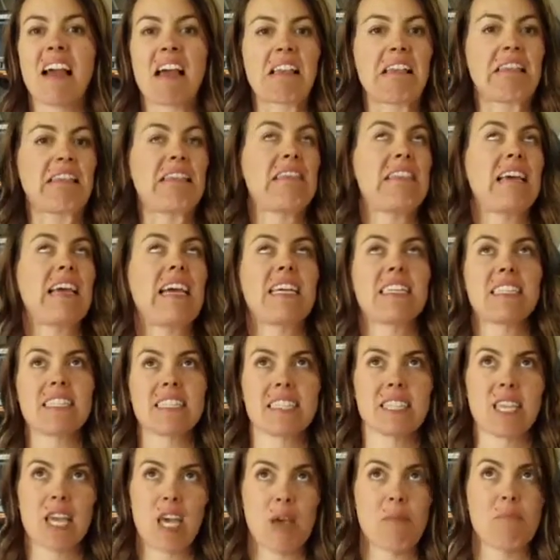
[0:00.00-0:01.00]

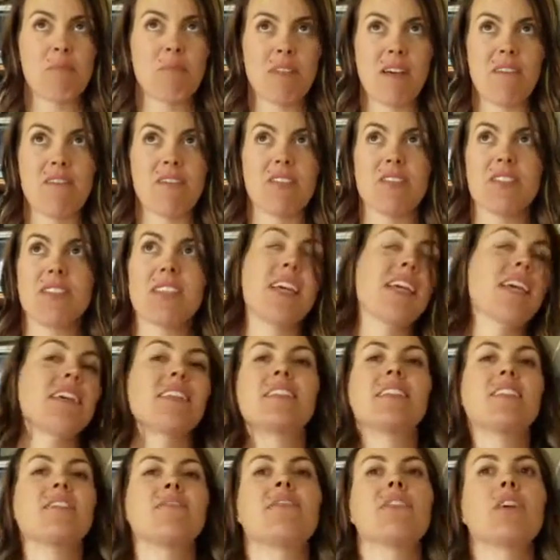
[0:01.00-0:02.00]
landscape level
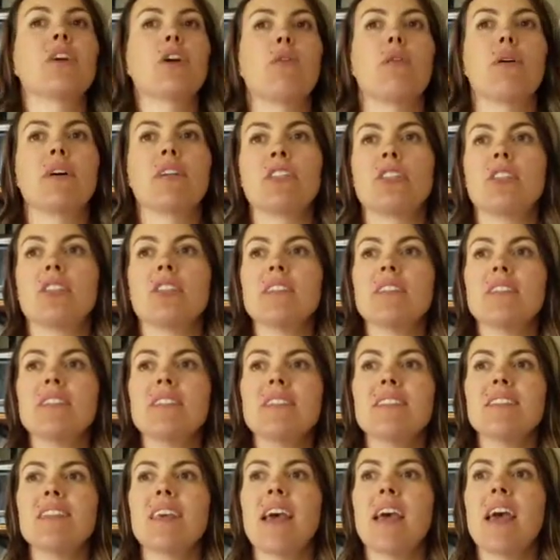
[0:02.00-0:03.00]
scientific
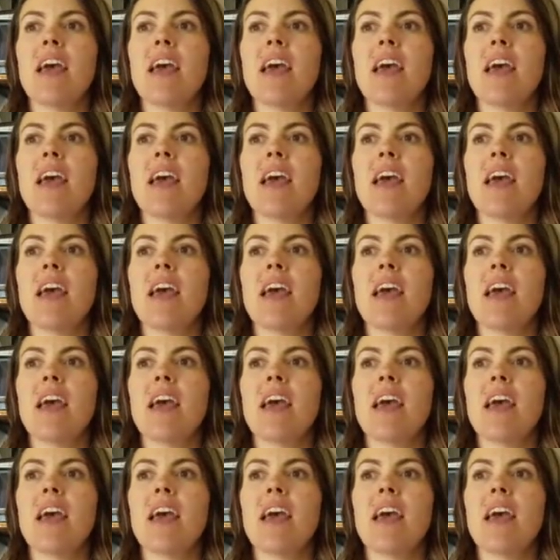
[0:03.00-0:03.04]
questions.